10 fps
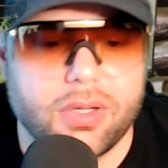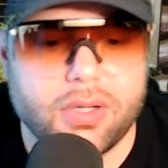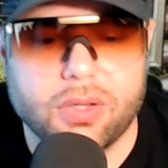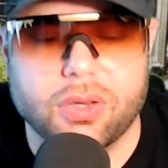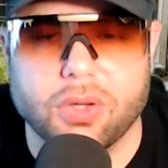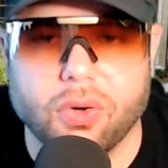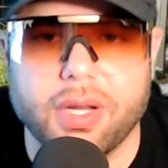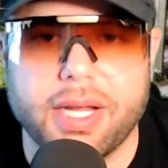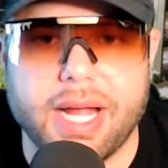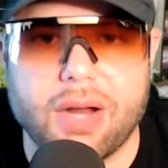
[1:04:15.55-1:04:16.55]

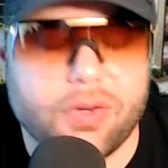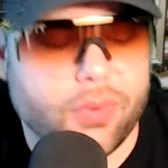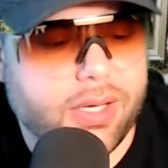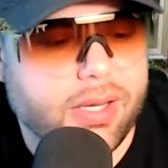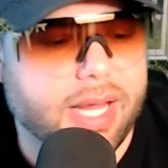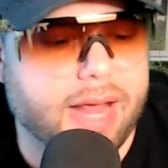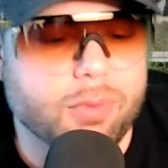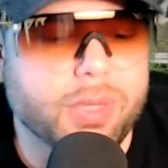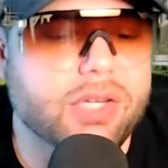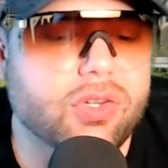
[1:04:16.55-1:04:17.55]
learning how to do it.
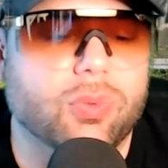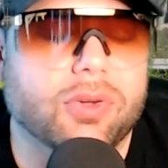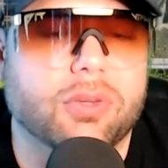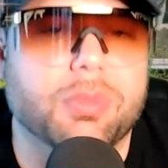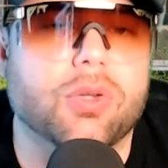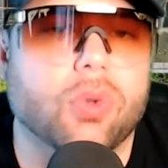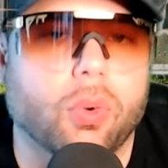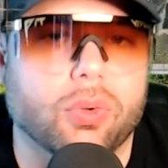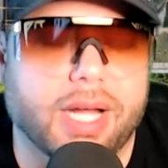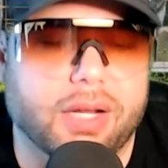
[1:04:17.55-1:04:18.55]
Everybody just wants to be
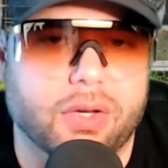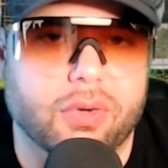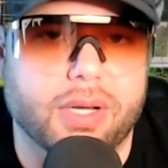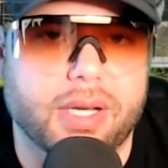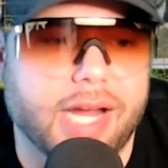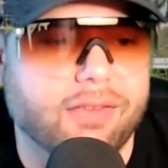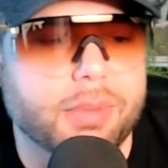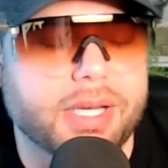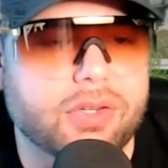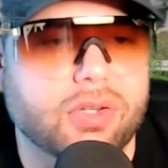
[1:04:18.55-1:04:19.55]
told how to do it.
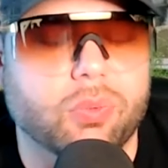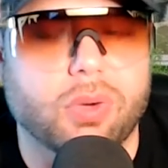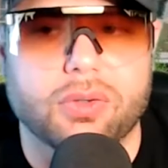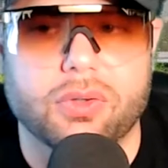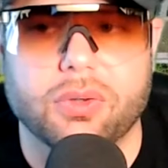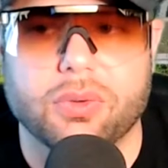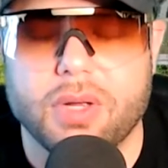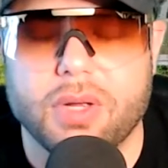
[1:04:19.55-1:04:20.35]
Everybody just wants to,